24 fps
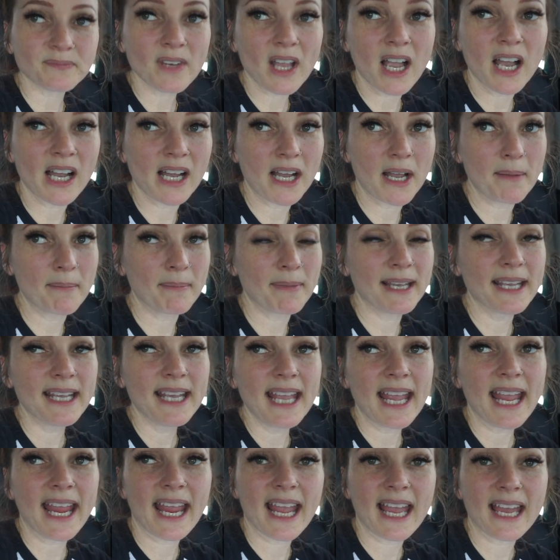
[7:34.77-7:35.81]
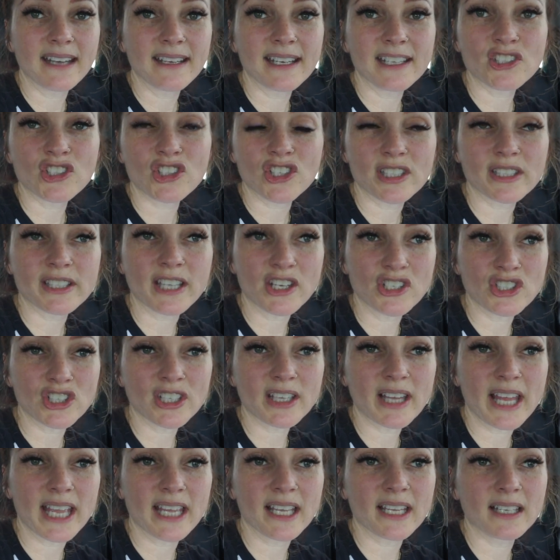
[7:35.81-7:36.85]
And it's just such a
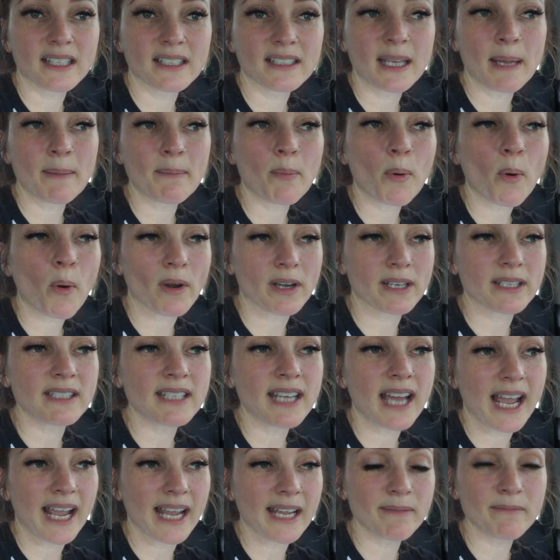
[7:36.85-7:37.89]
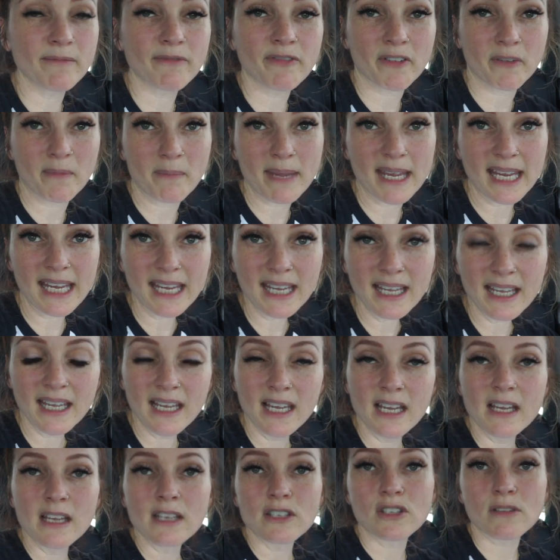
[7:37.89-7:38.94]
like important time for me
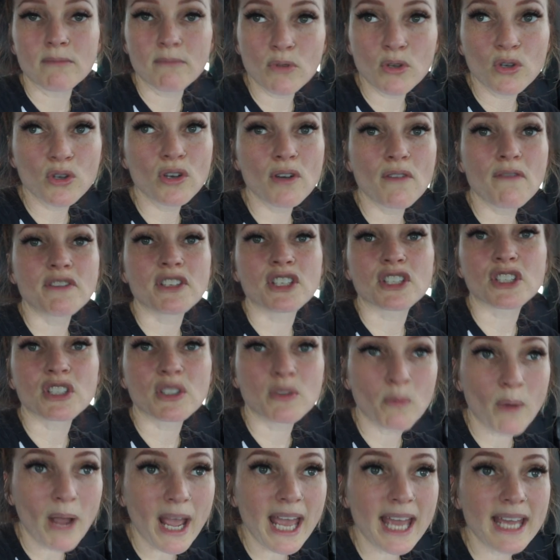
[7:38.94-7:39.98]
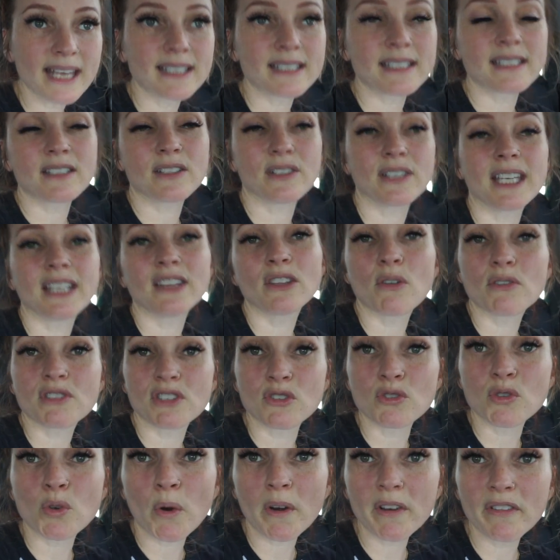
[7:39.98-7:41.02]
to move, to sweat, to get those
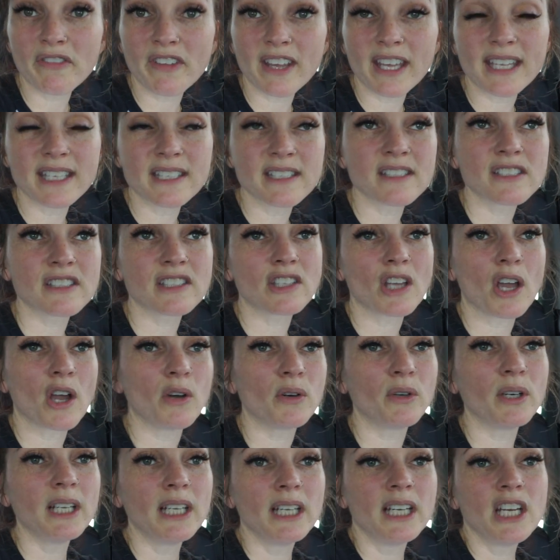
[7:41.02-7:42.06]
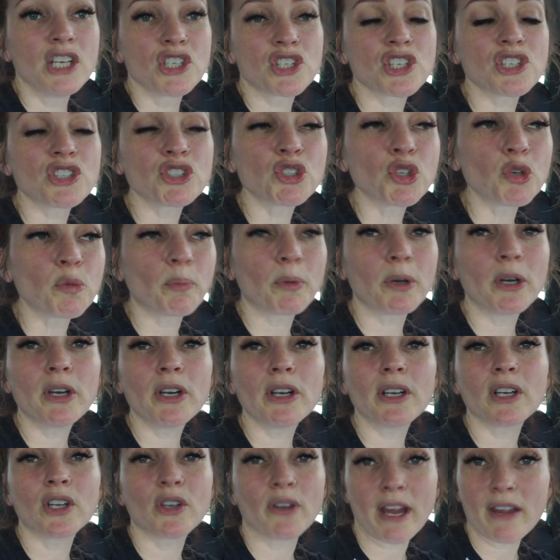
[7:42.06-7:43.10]
endorphins. So just
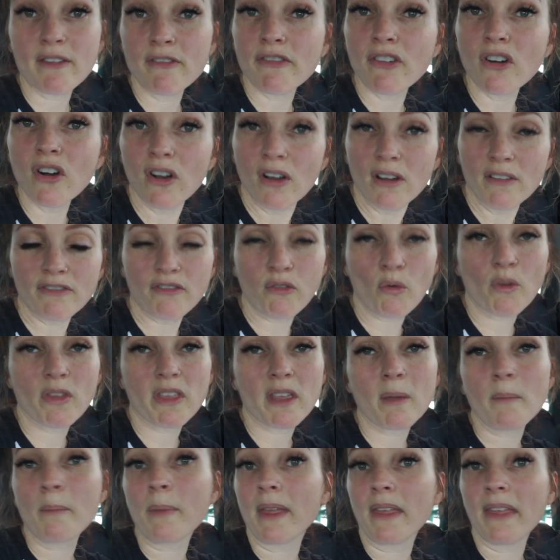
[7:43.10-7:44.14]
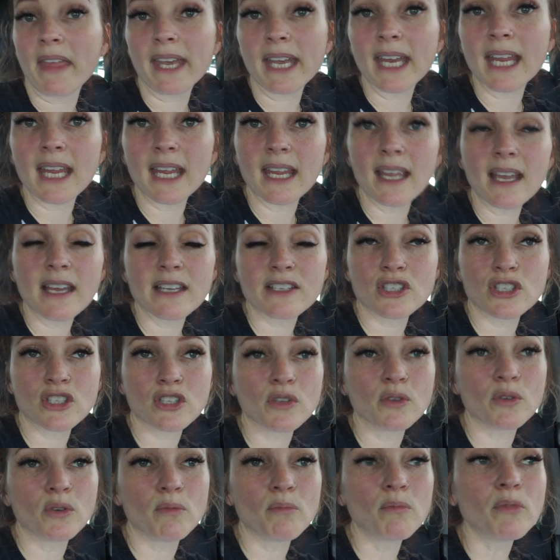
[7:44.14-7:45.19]
super grateful for the ability
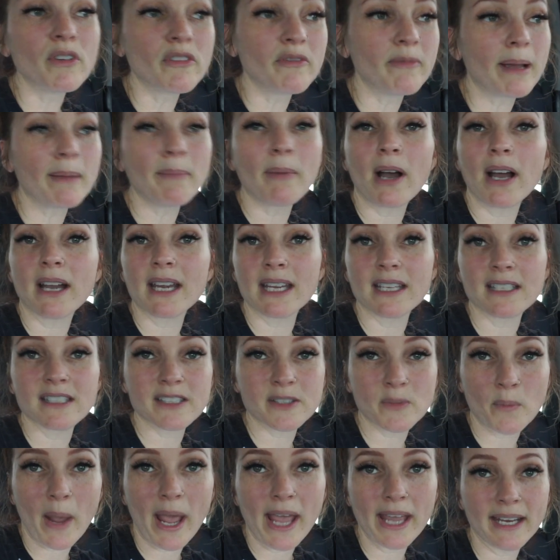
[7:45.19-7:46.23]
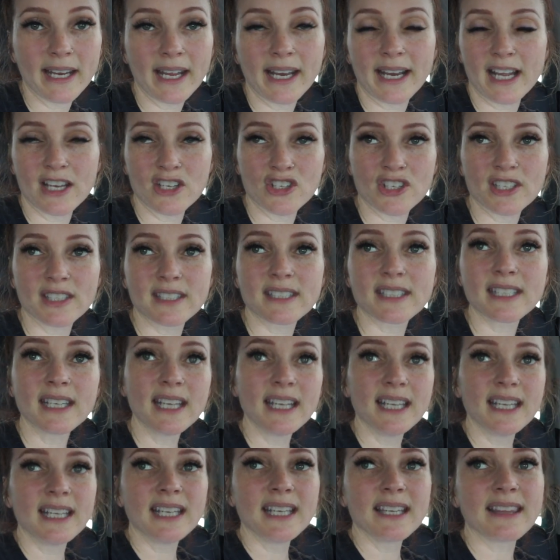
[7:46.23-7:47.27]
to move my body and sweat. And I just
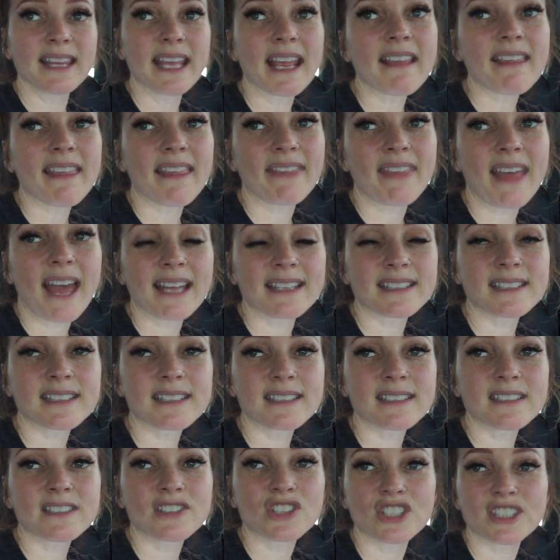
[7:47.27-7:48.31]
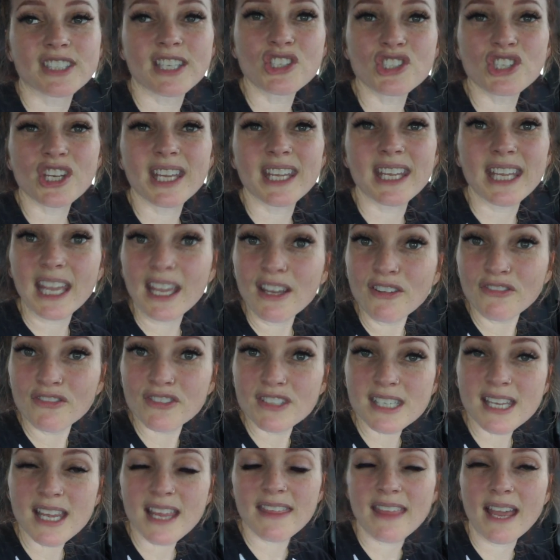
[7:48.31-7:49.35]
think that that's just such a
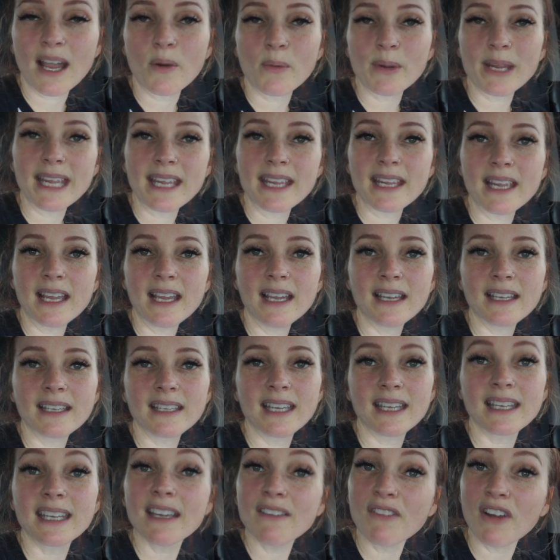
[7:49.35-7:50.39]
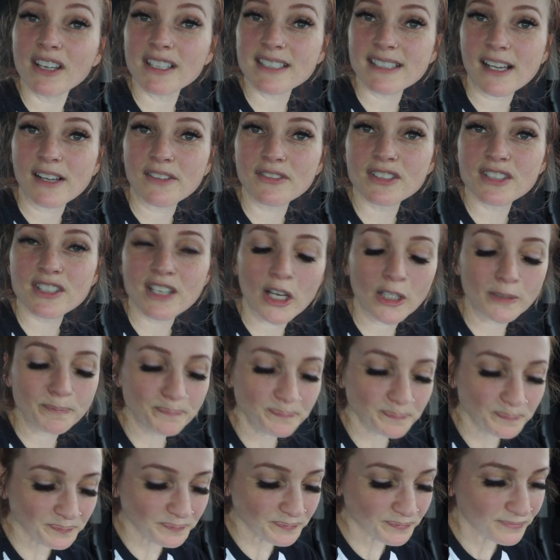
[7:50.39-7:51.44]
gift that we can give ourselves. So
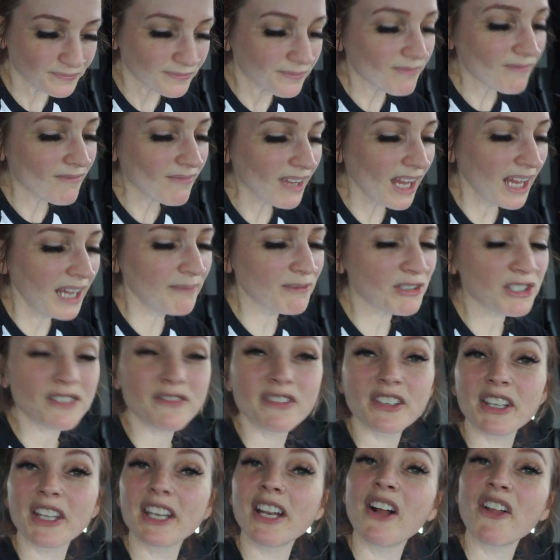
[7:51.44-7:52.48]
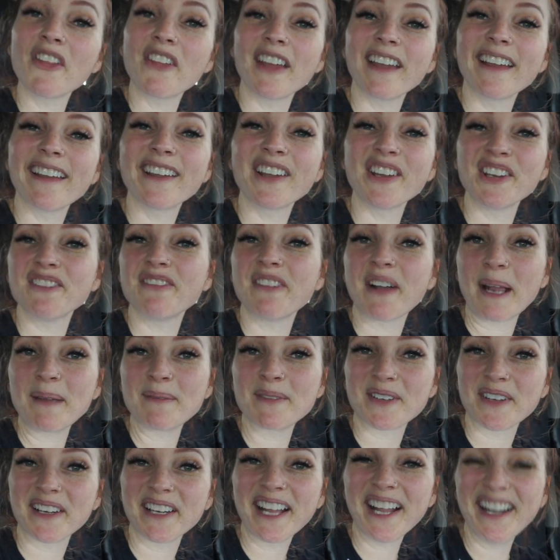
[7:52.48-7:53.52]
I'm just feeling all the good
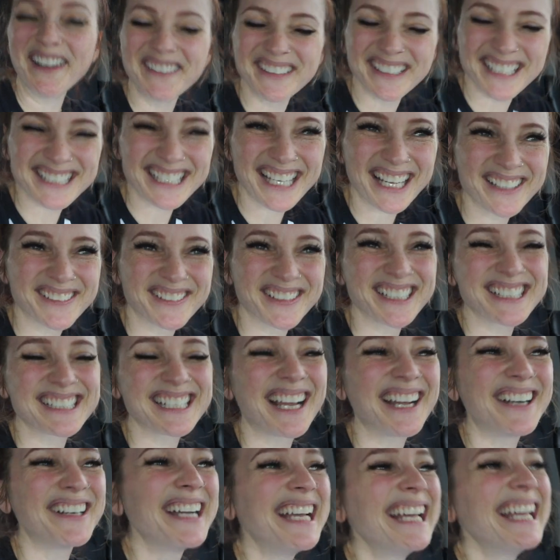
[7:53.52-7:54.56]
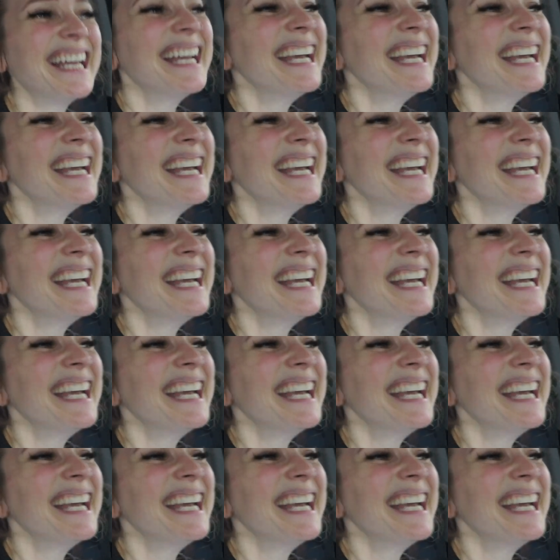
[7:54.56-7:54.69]
vibes right now because I worked out.